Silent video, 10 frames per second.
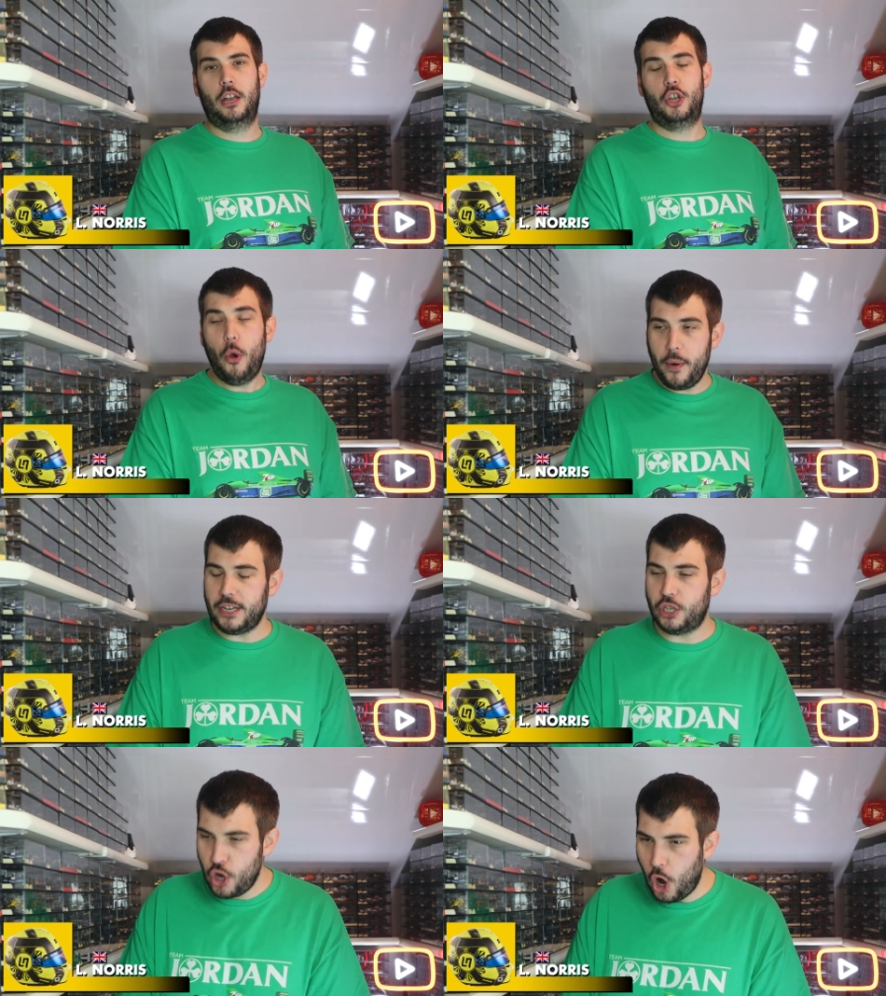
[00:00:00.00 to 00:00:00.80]
No,
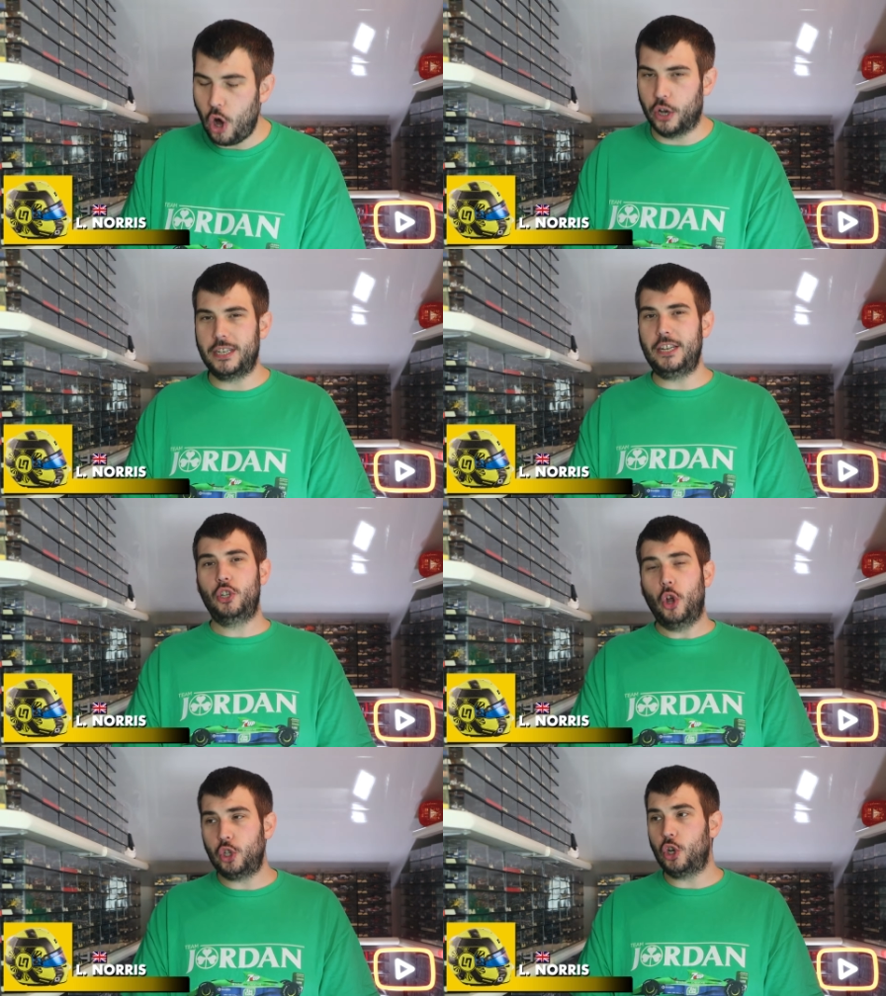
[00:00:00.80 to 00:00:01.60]
it's not.
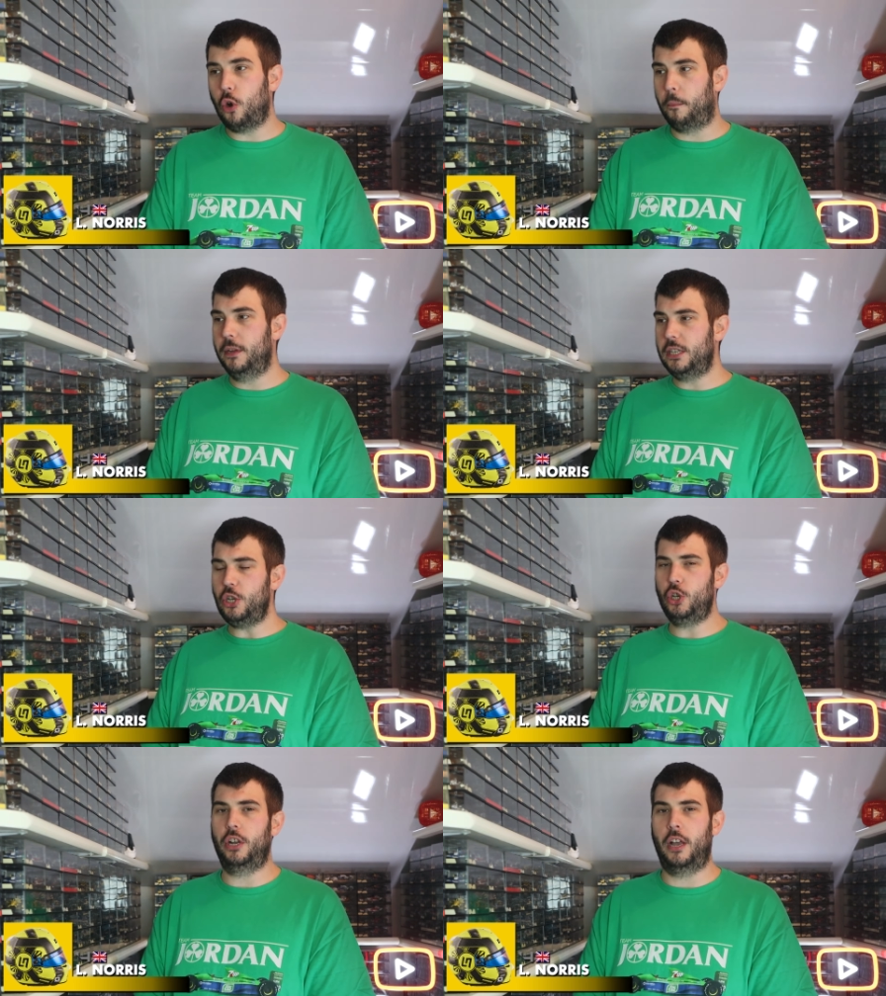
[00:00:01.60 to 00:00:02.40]
It's not a good
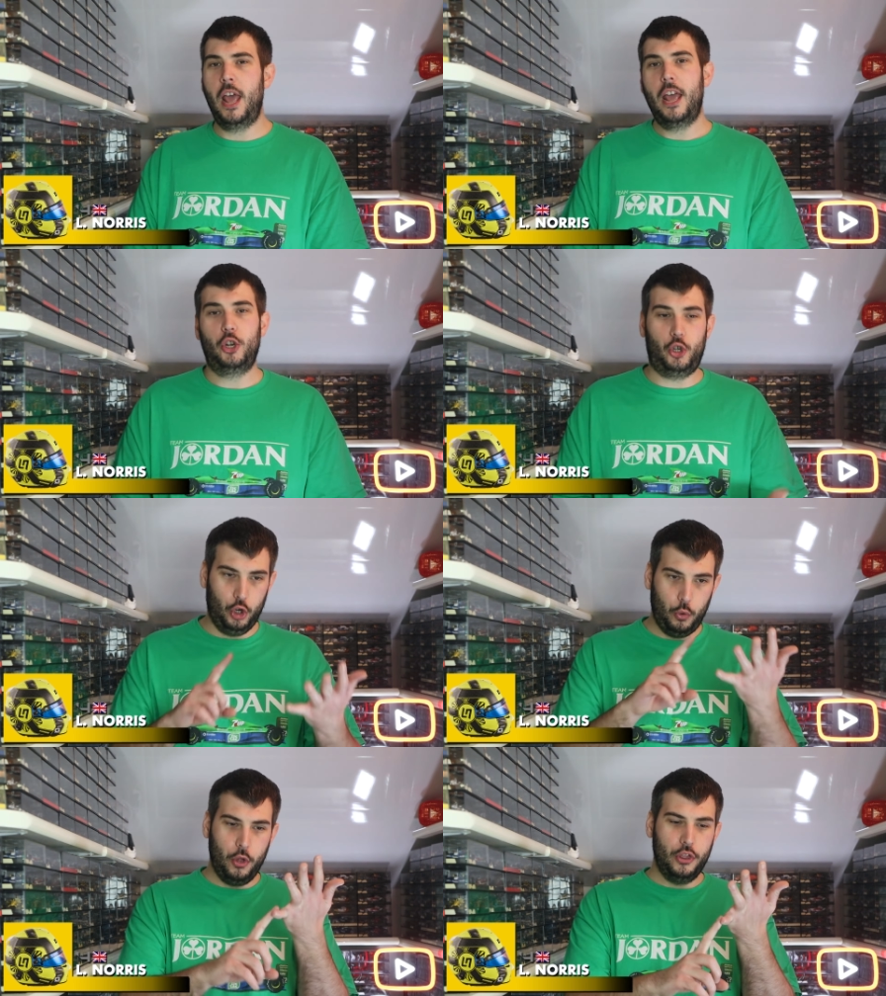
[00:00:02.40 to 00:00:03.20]
position.
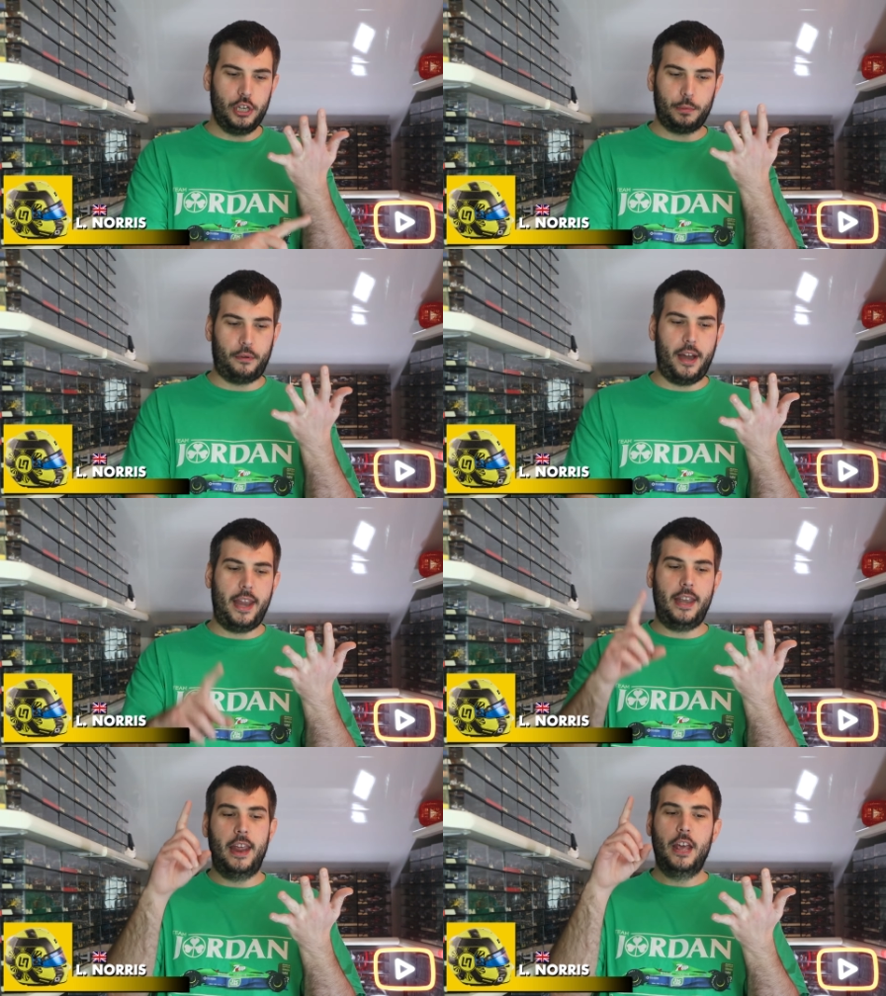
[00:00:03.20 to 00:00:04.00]
Should have won the
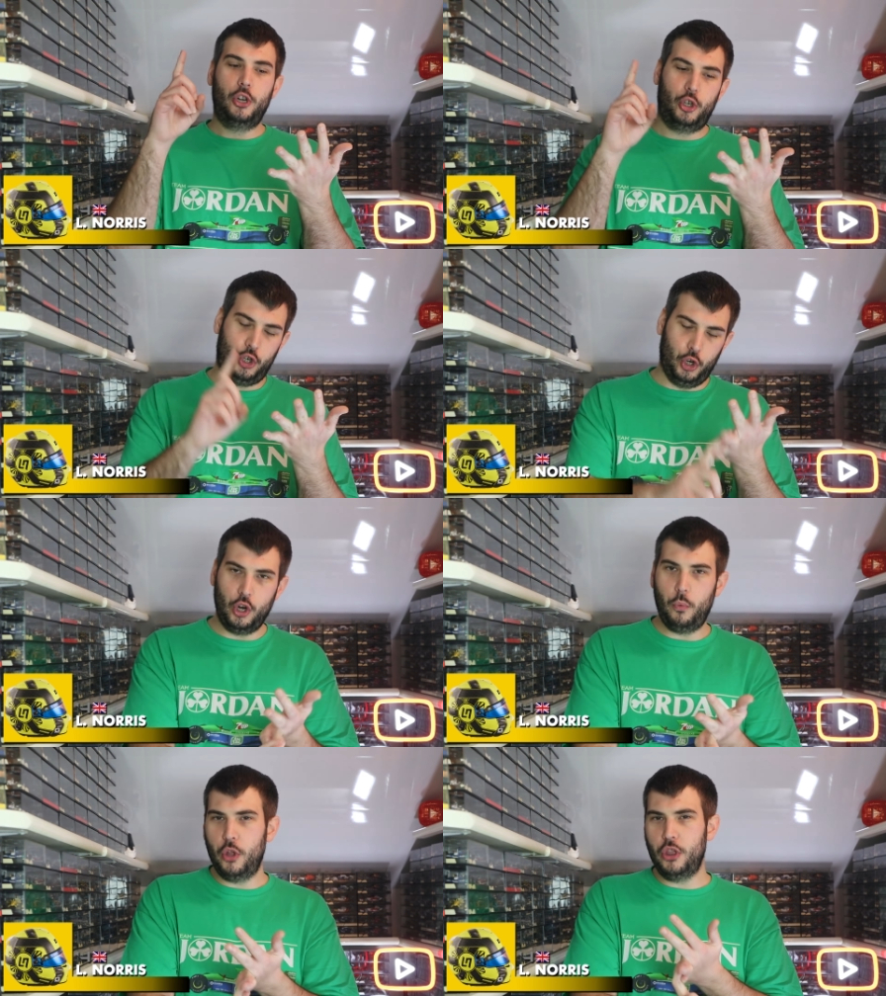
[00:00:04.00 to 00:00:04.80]
sprint,
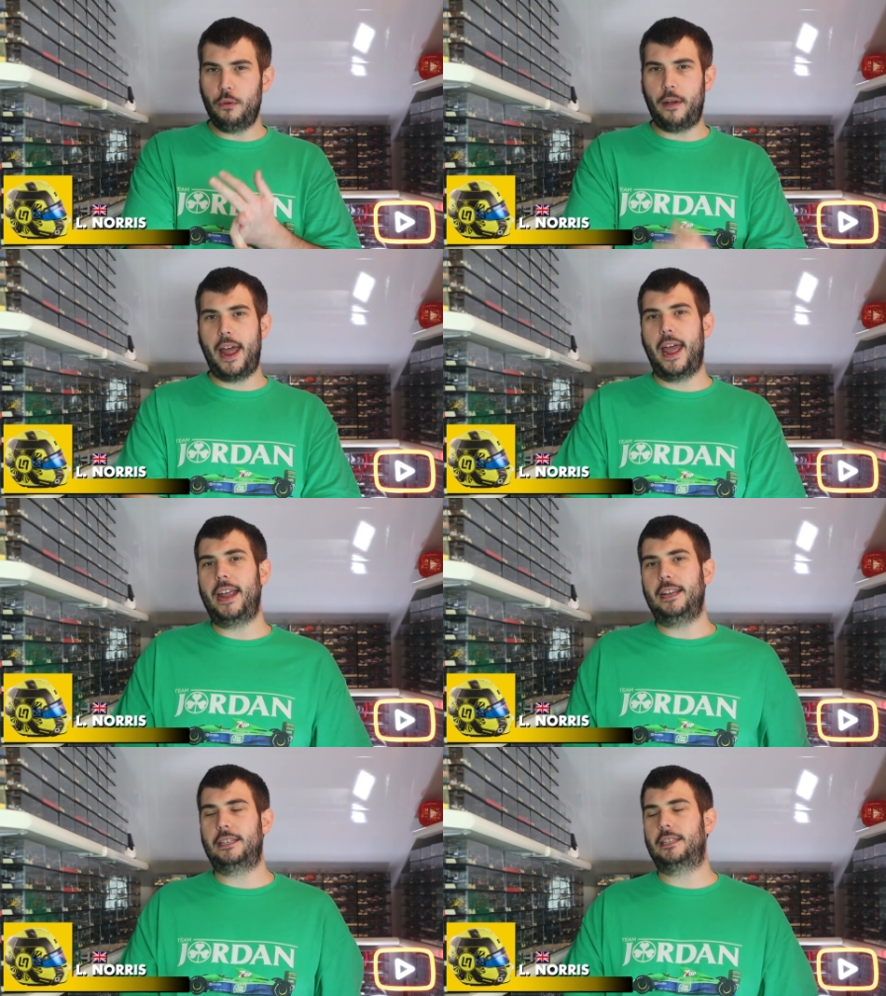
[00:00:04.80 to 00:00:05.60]
should have won the
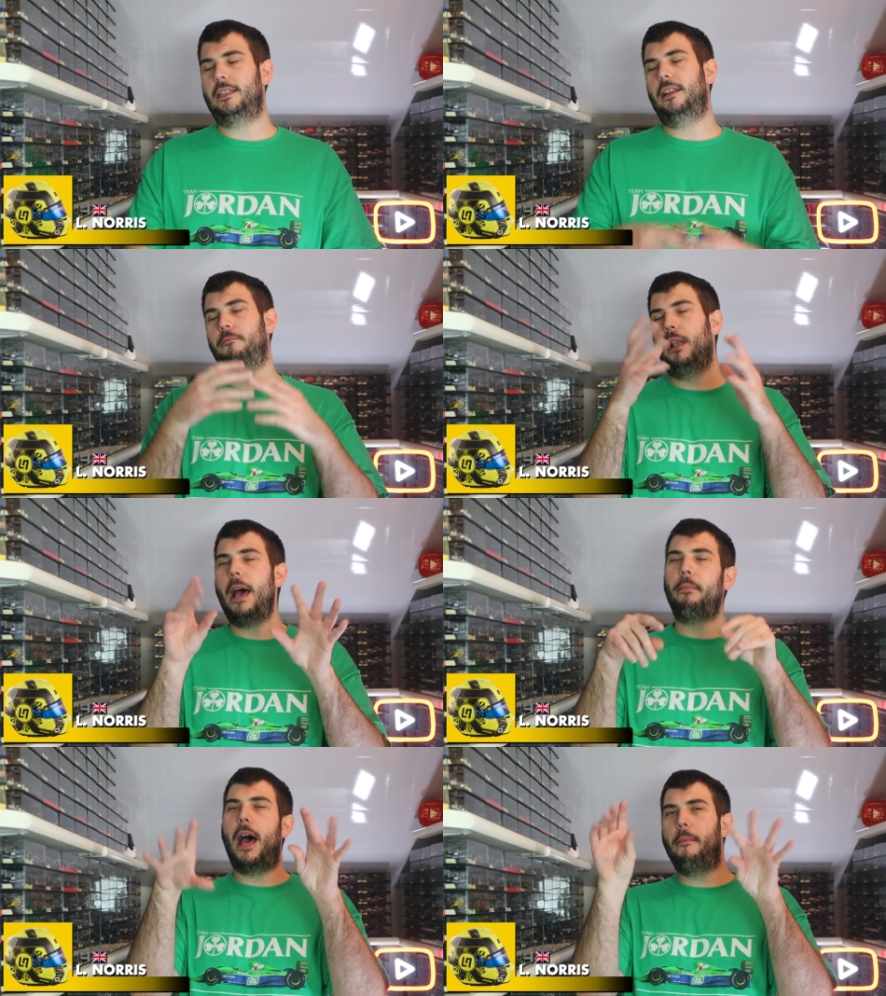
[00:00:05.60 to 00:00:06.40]
race.
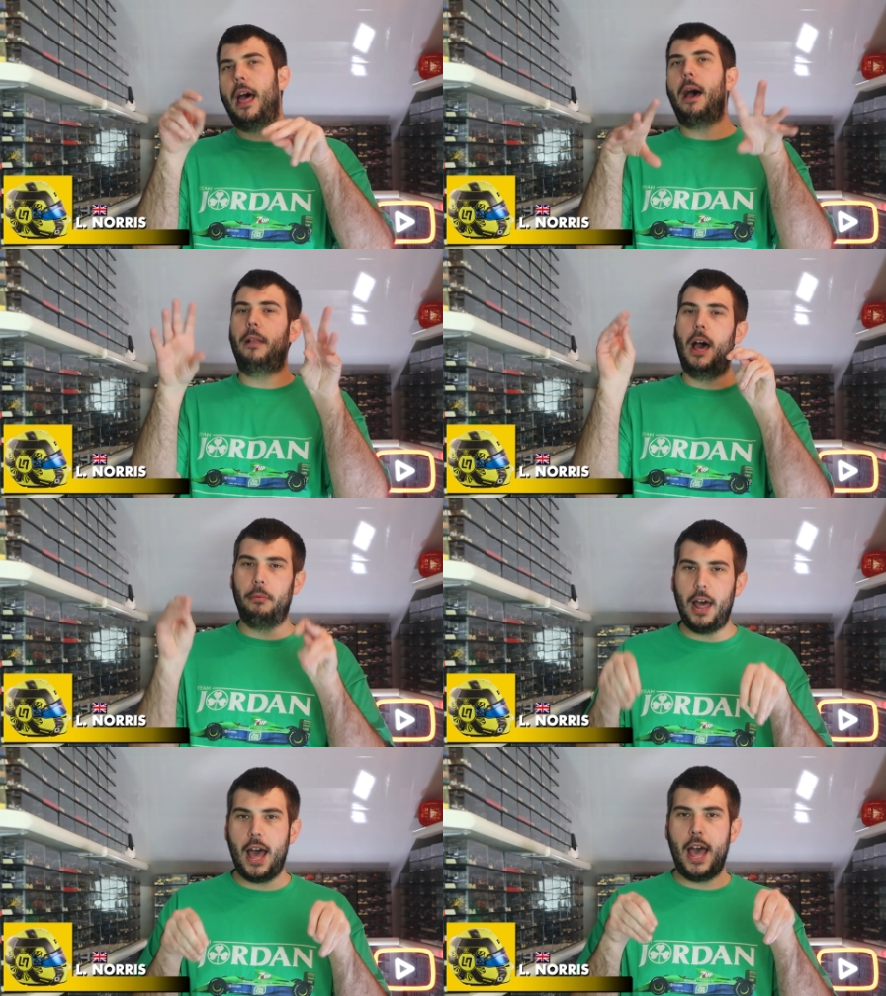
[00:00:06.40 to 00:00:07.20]
Blah, blah, blah, blah,
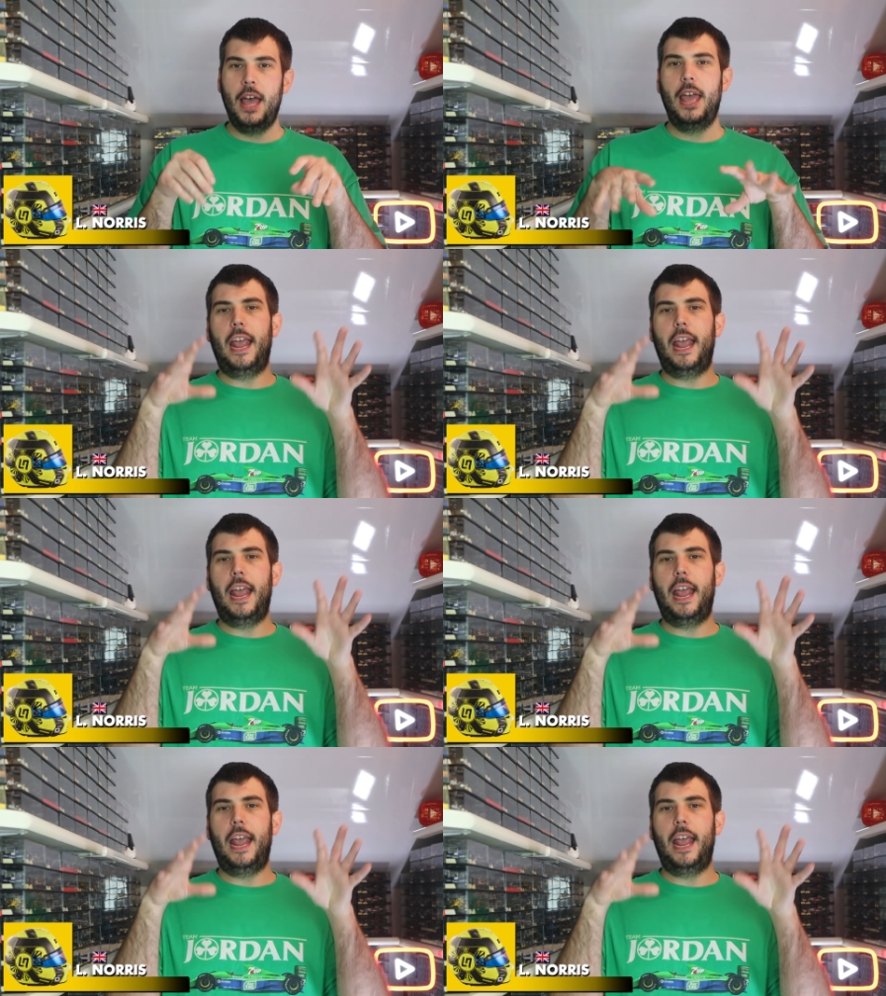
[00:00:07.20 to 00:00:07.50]
blah.